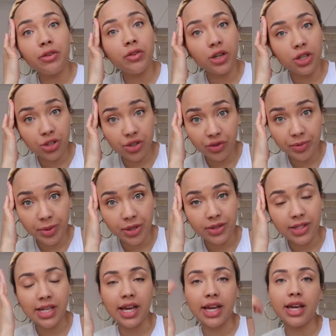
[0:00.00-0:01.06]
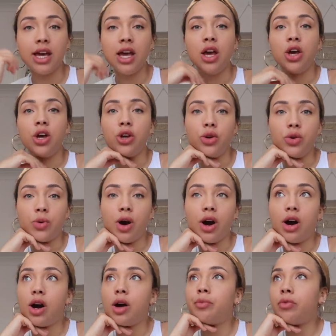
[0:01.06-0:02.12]
Function of Beauty, who
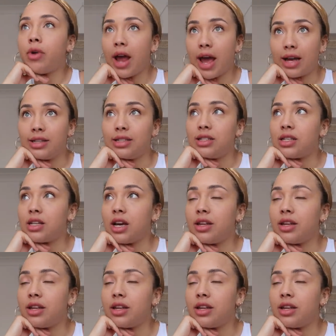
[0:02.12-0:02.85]
are a brand.